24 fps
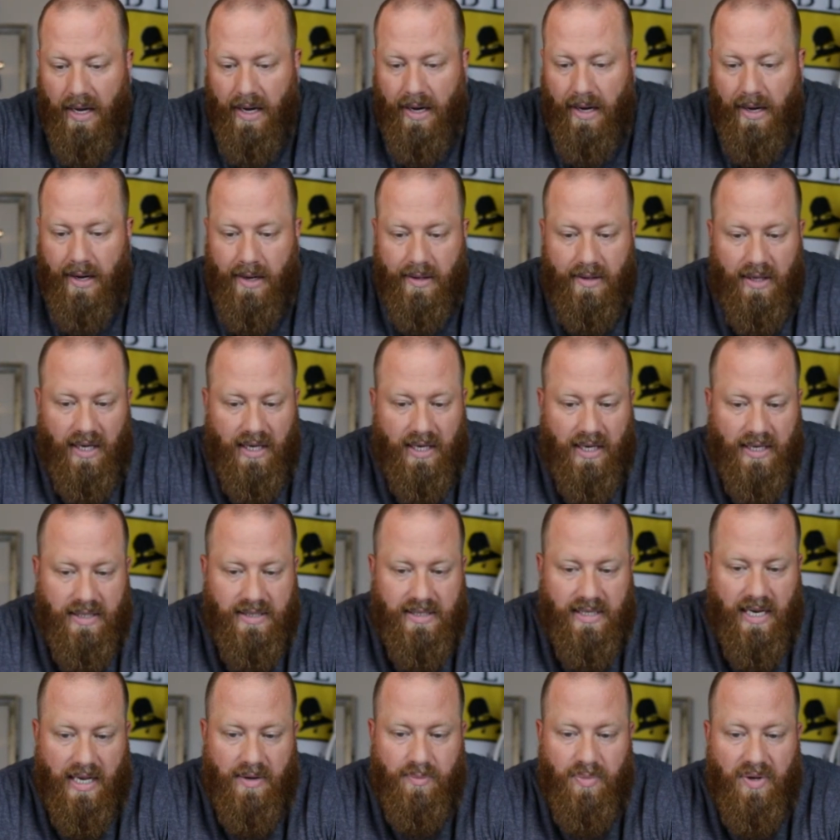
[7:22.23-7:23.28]
Uh, like I
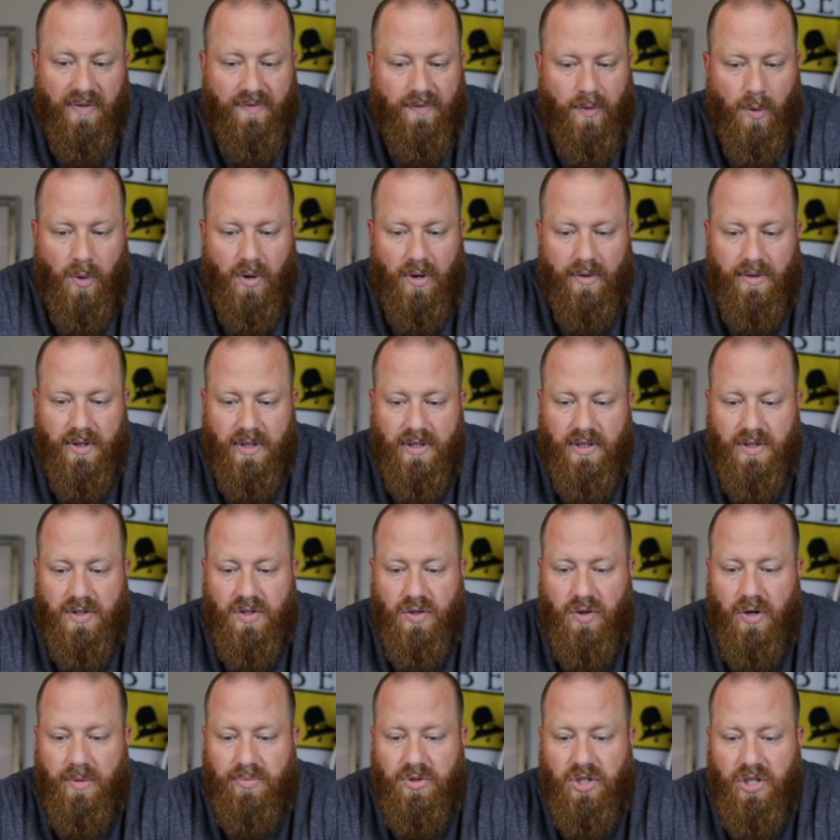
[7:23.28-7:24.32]
said before, the
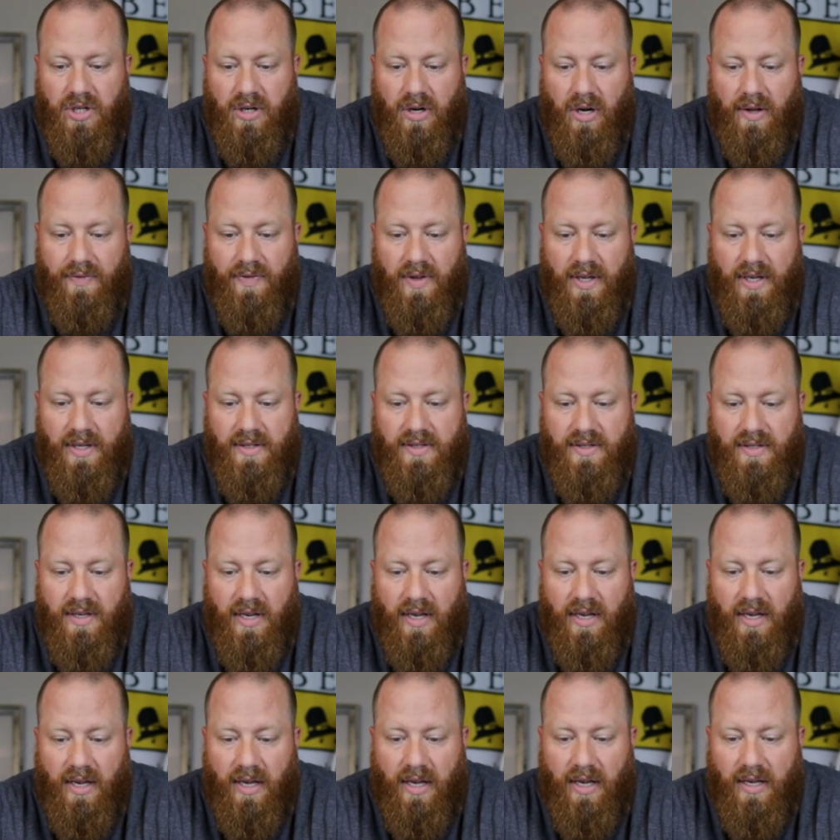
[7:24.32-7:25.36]
description on this
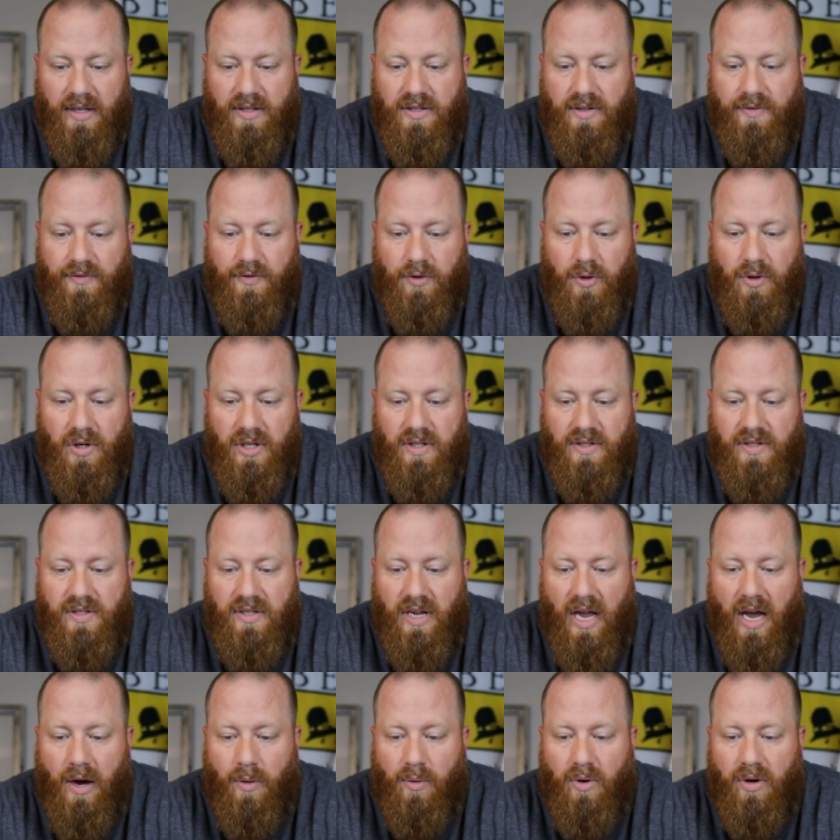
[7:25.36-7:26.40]
is fruited
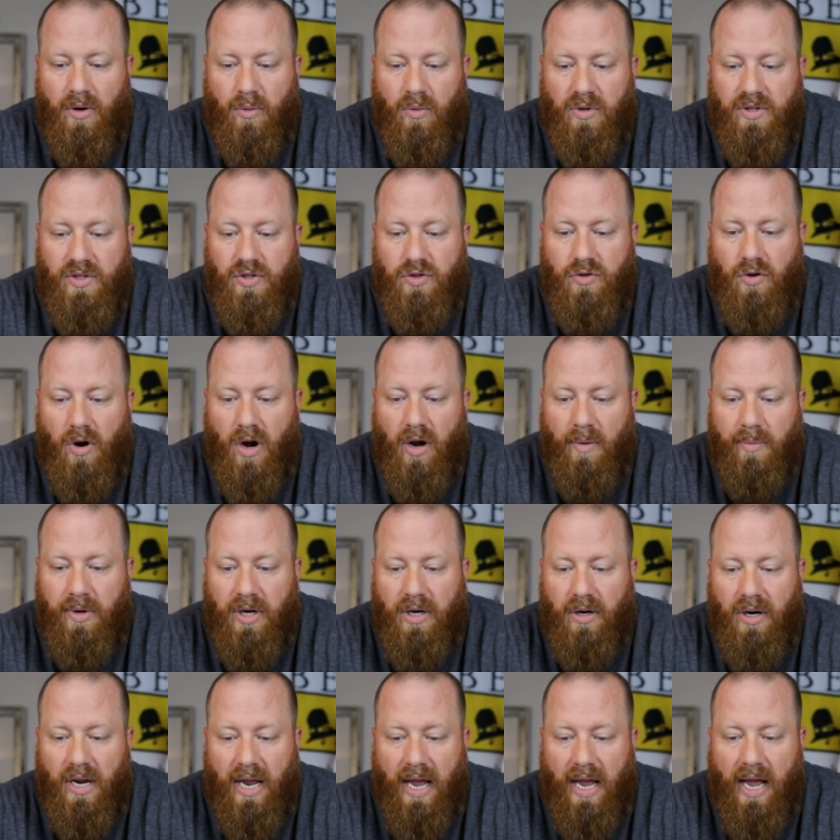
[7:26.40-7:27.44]
sour with
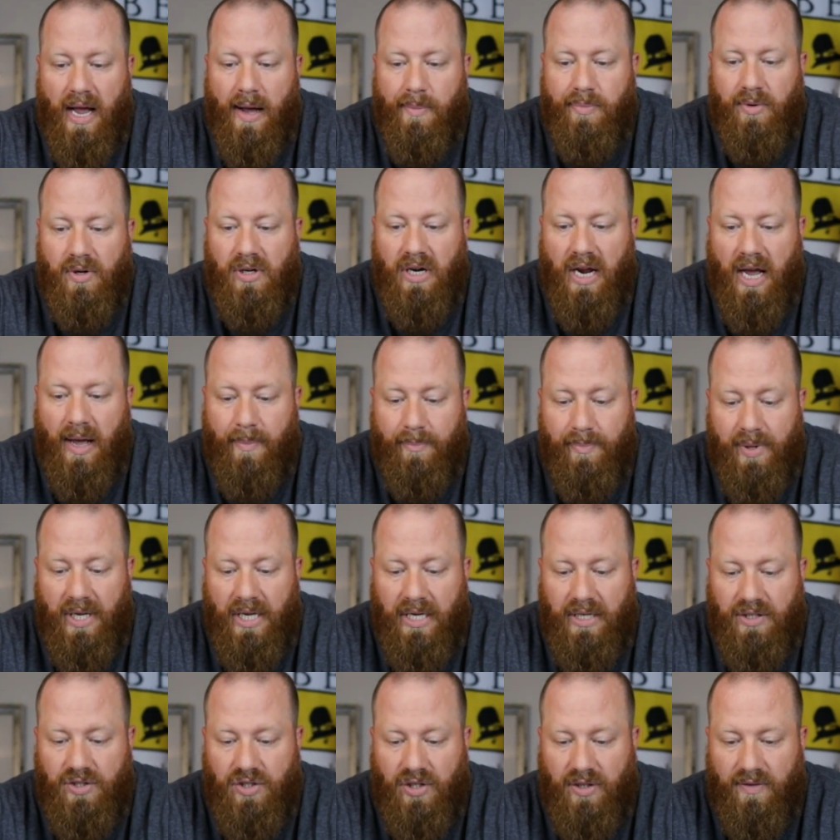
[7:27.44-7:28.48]
strawberry, apricot,
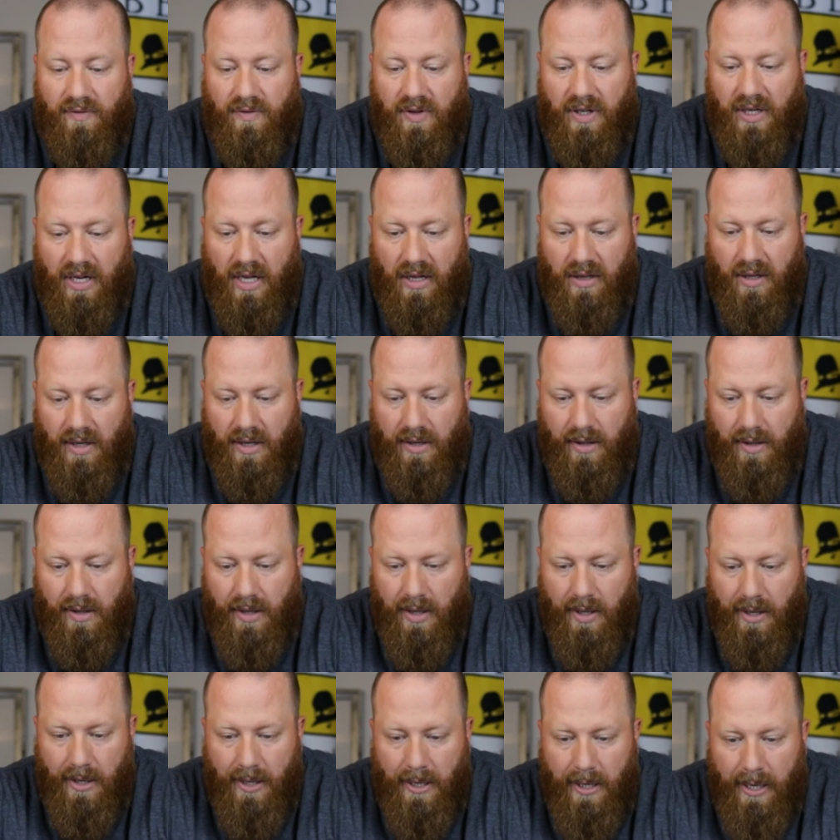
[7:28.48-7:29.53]
peach, and vanilla.
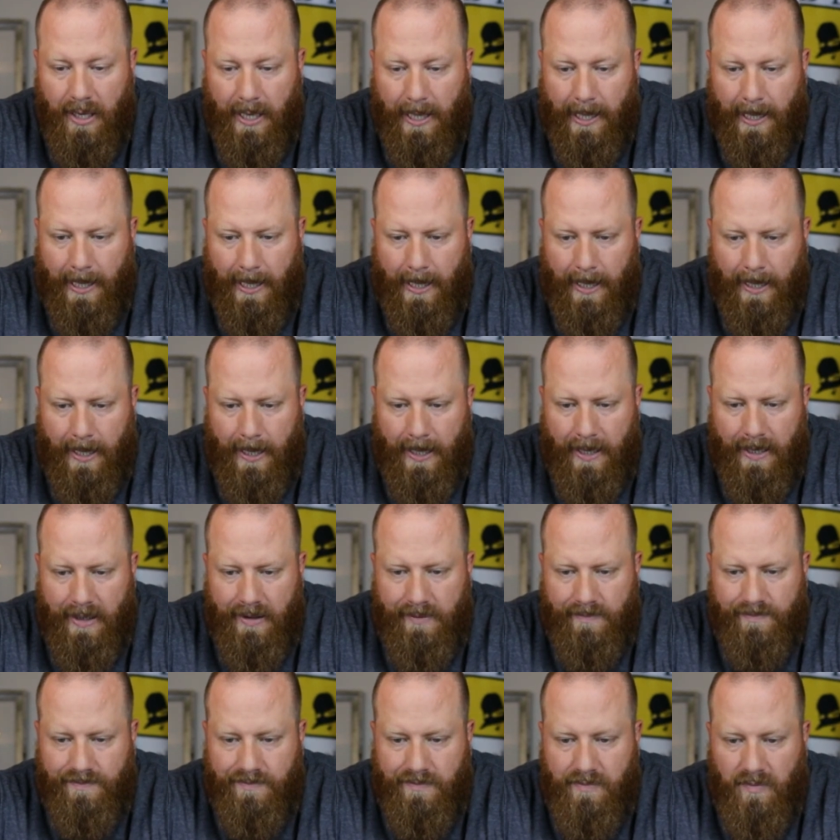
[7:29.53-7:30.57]
Uh,
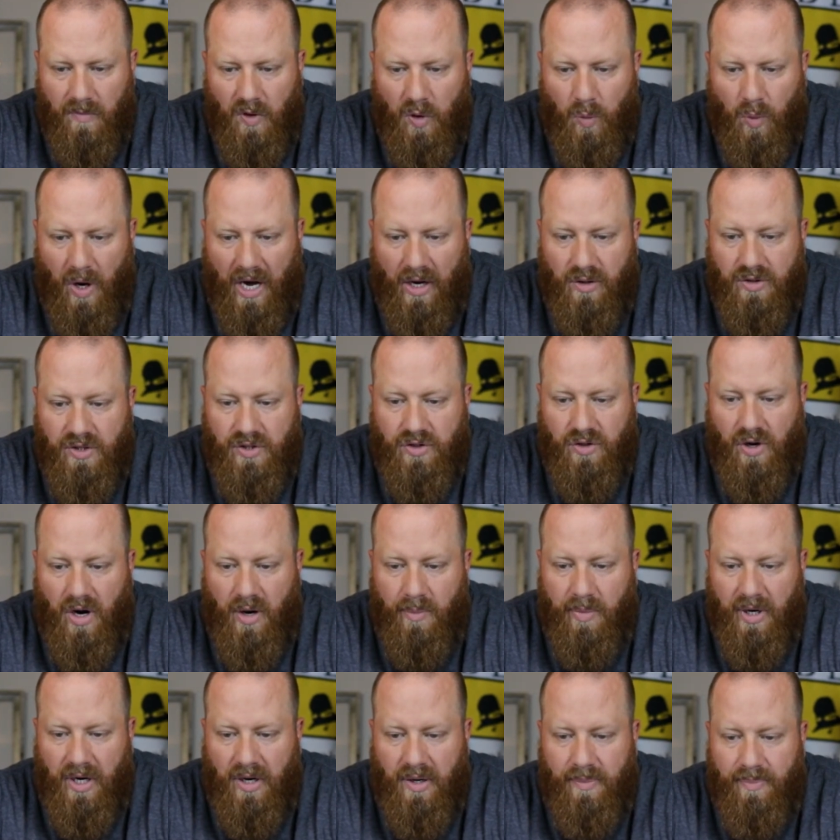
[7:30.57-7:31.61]
wow,
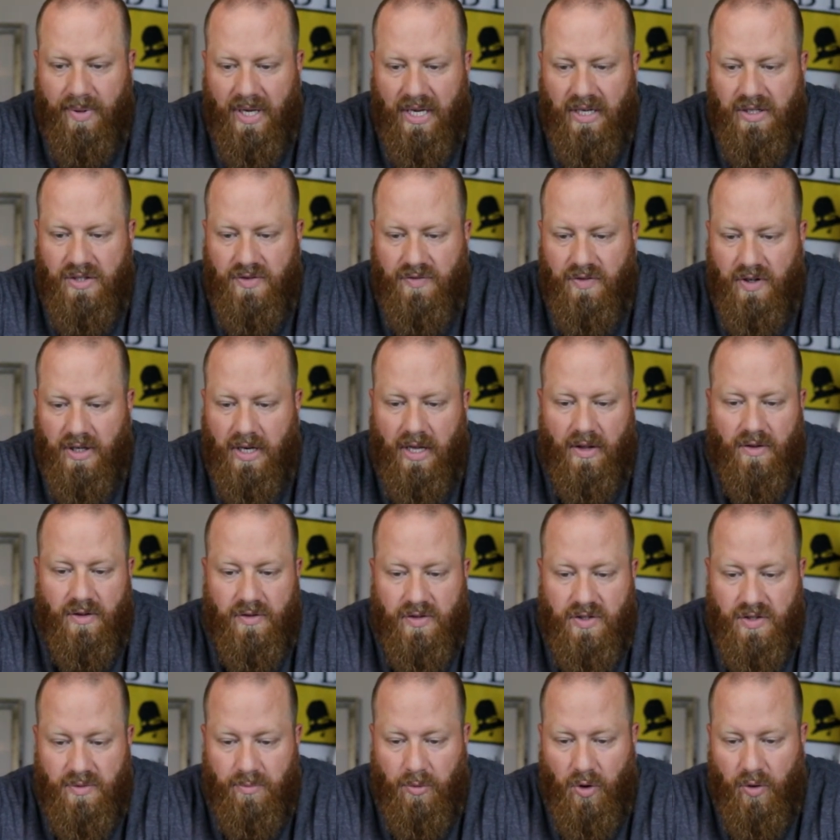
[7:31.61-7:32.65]
strawberry, peach, vanilla
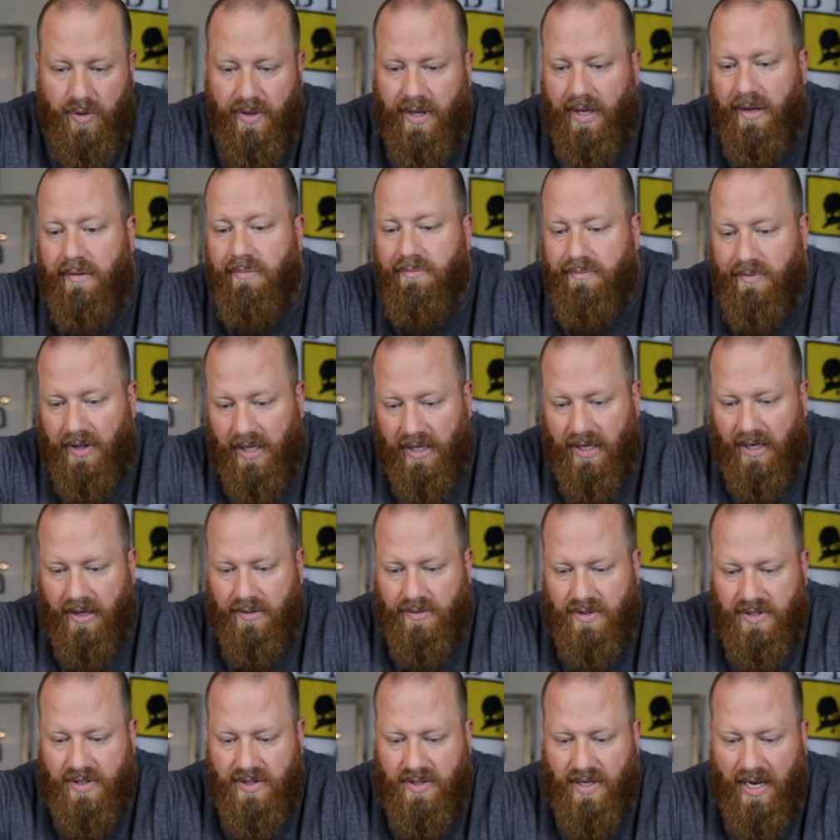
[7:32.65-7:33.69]
smoothie, like I
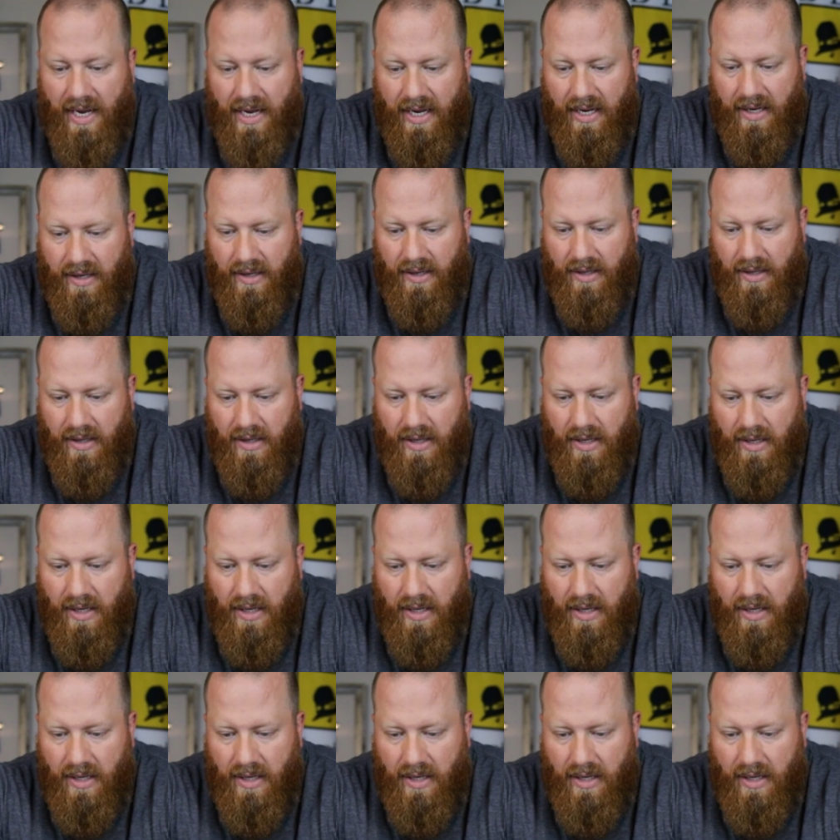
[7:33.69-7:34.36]
was saying.